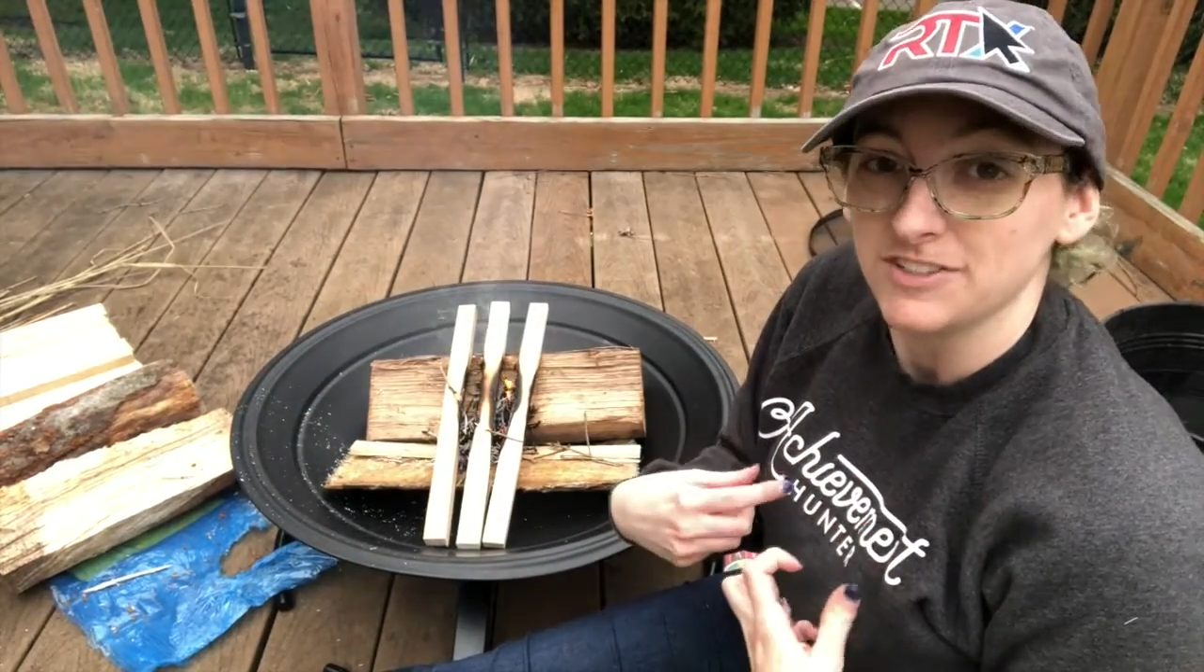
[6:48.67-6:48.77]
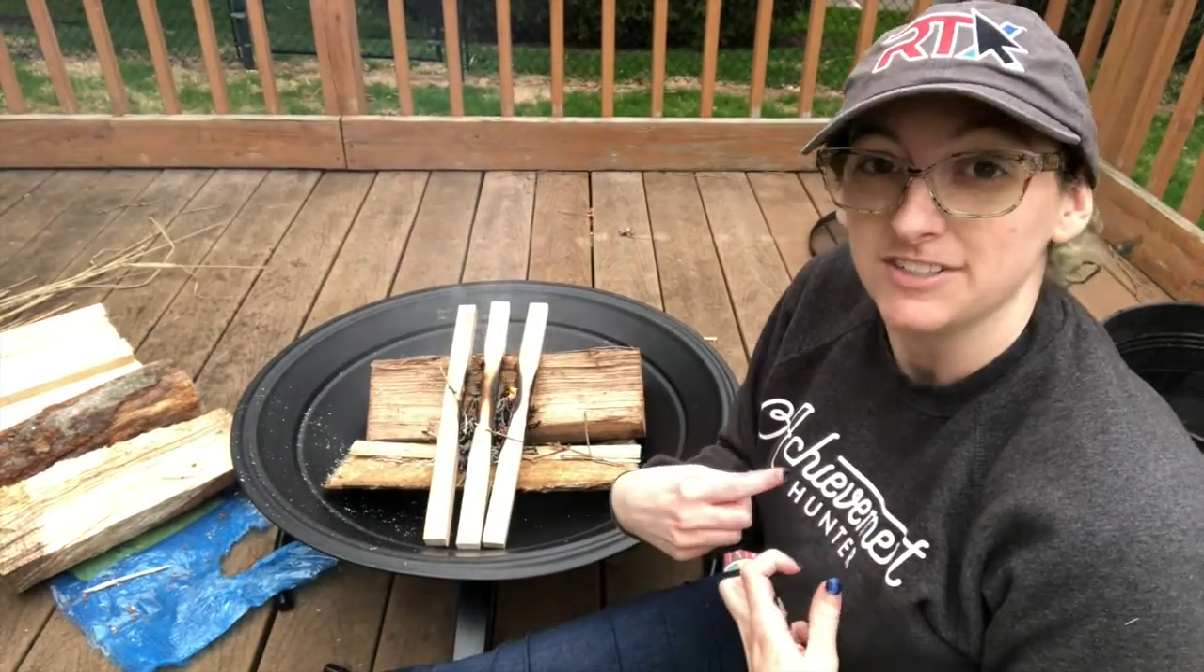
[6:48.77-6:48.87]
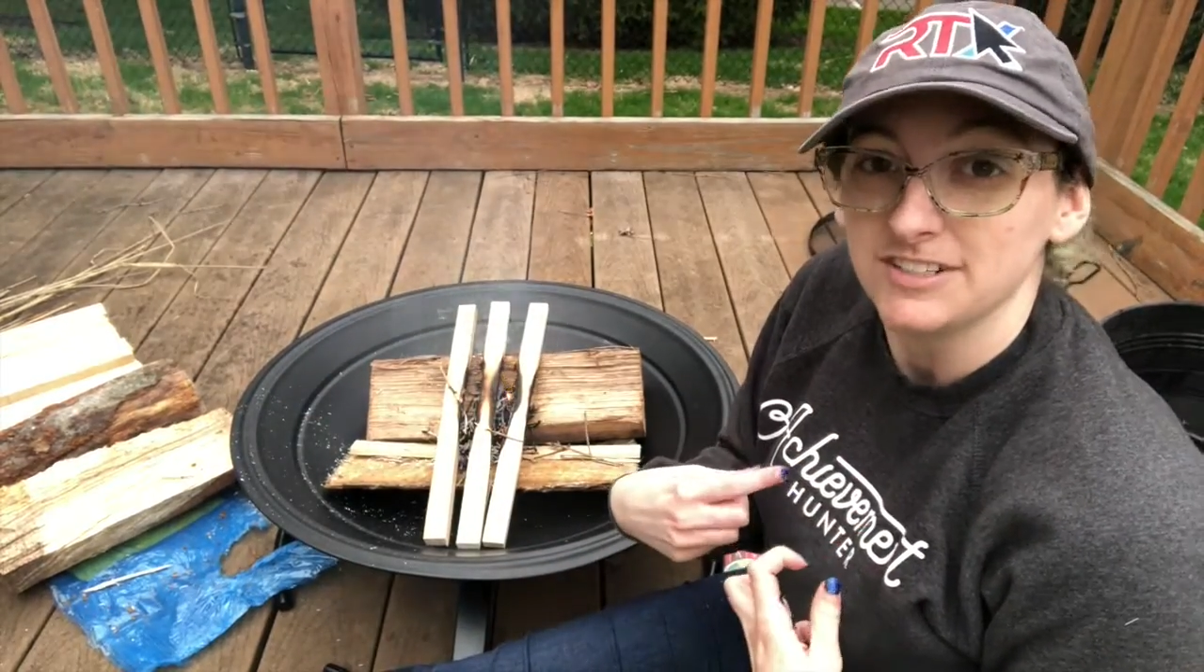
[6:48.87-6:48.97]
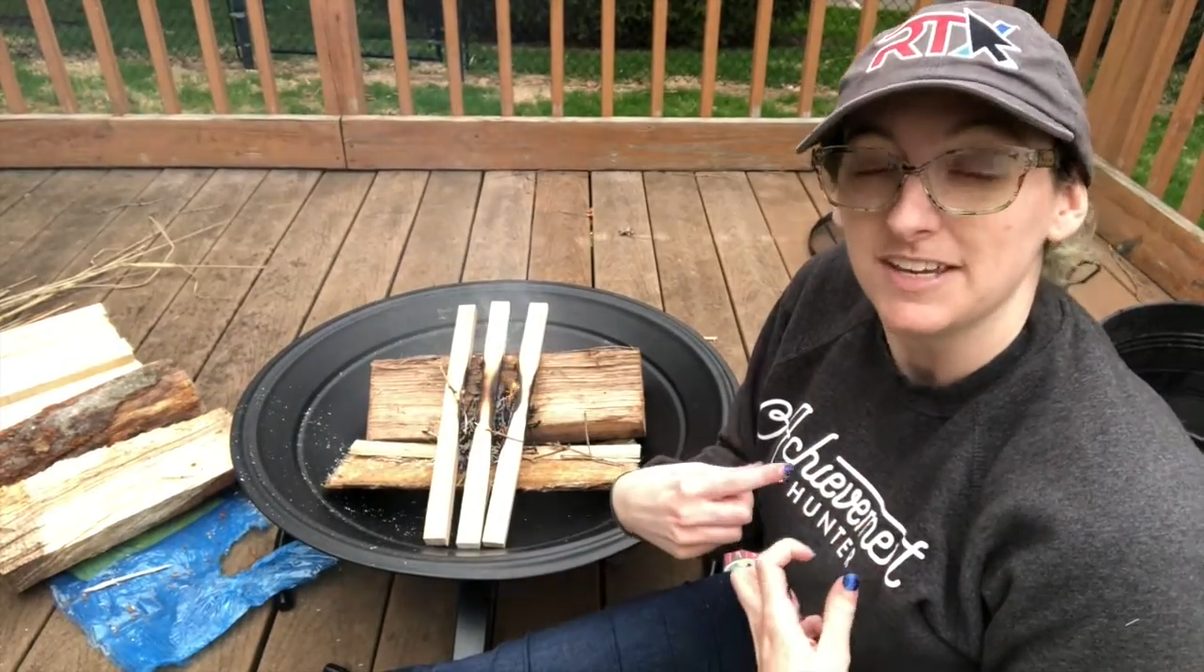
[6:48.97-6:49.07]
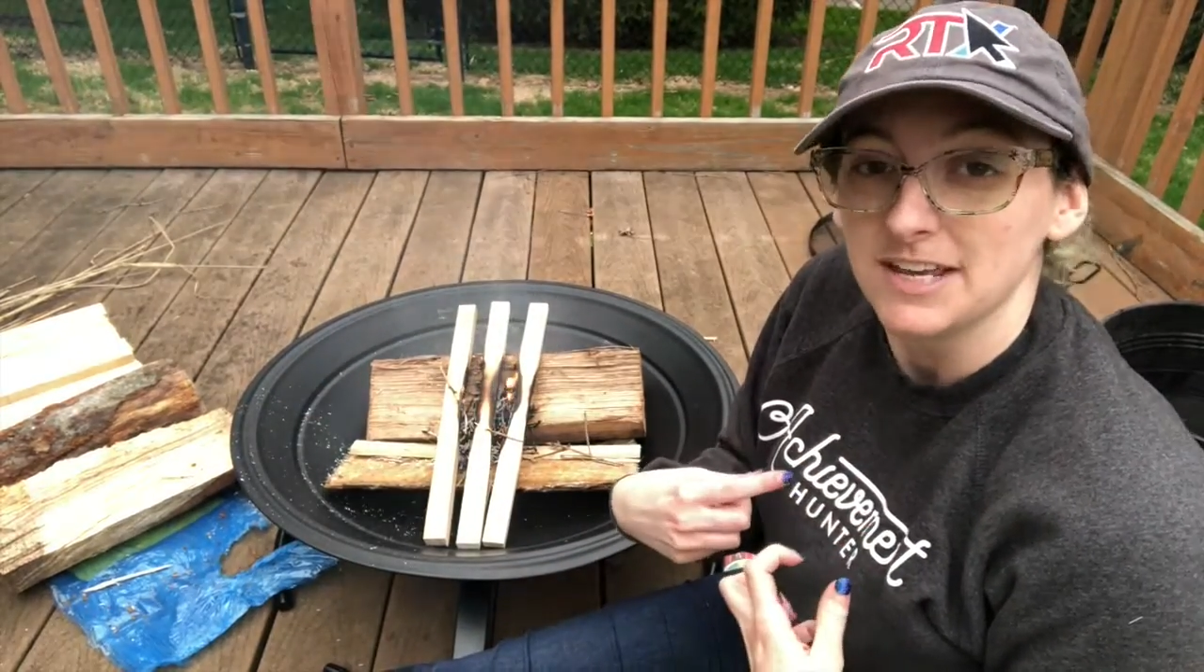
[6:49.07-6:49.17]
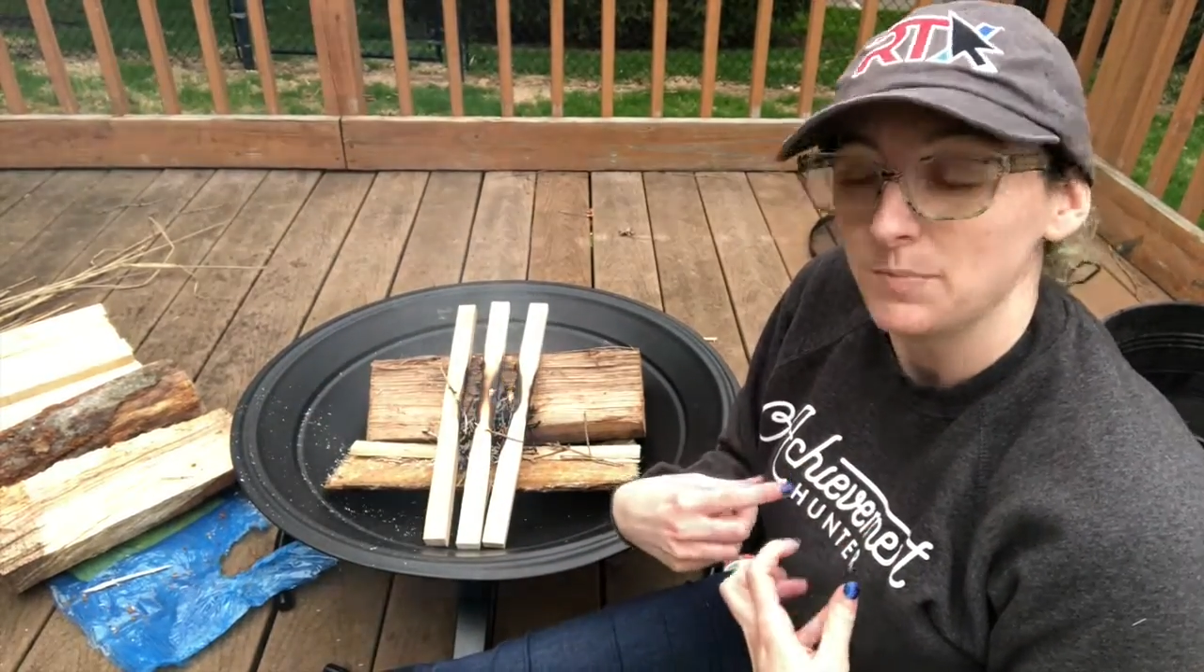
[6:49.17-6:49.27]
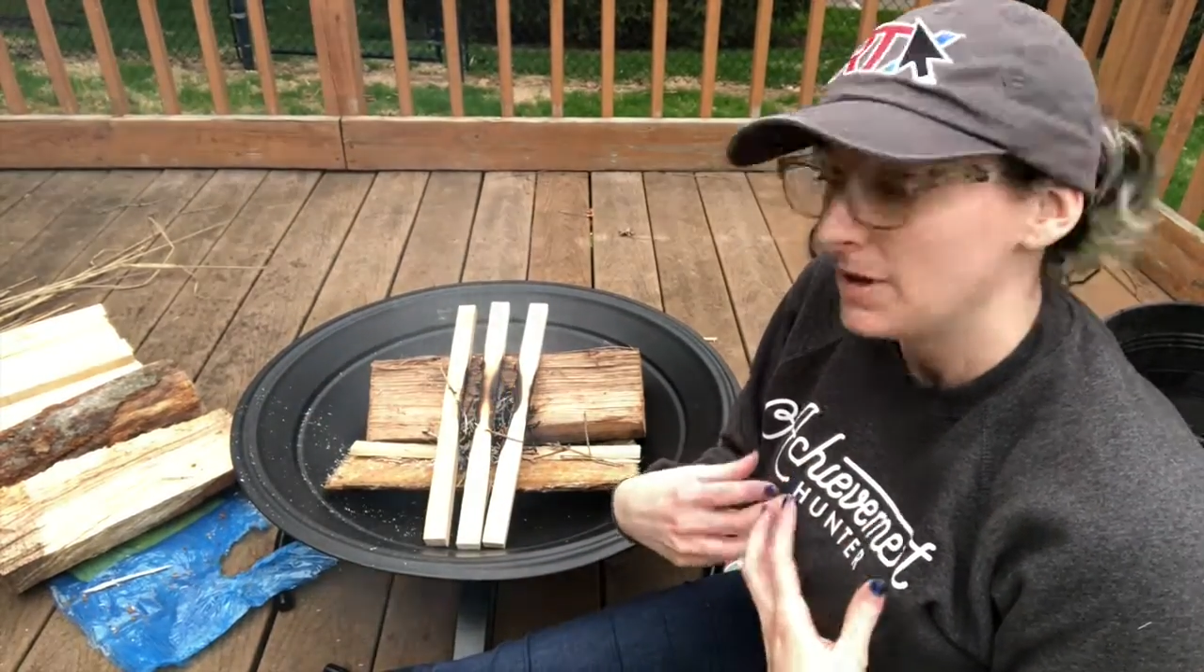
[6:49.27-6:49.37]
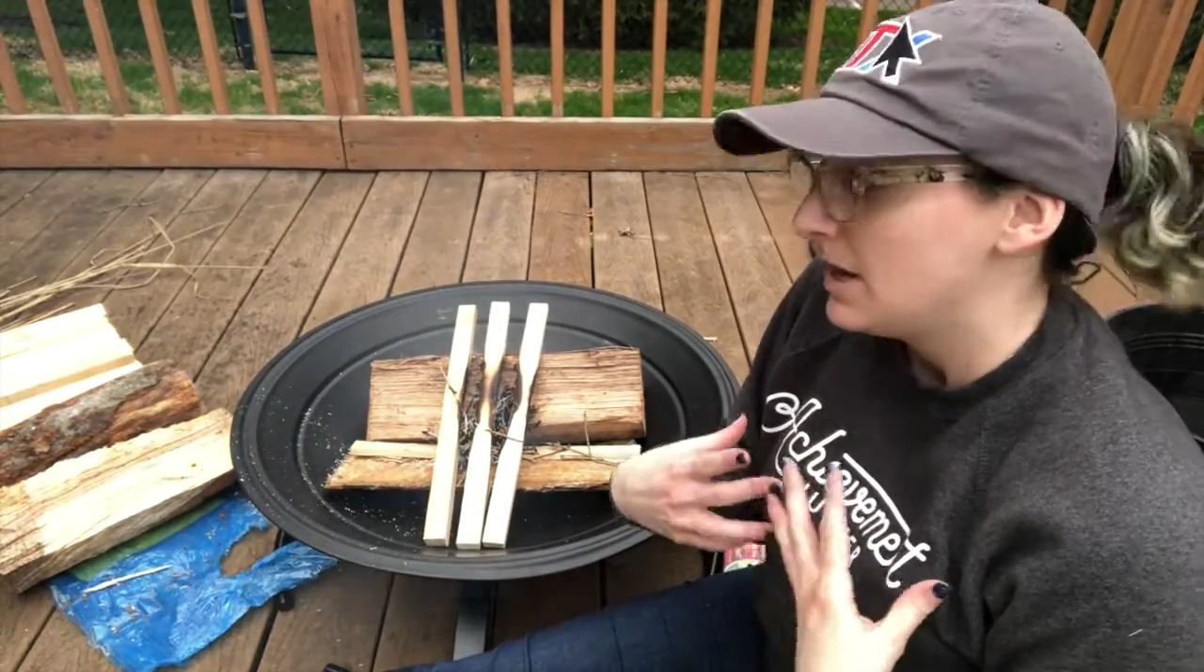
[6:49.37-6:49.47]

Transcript: it to keep,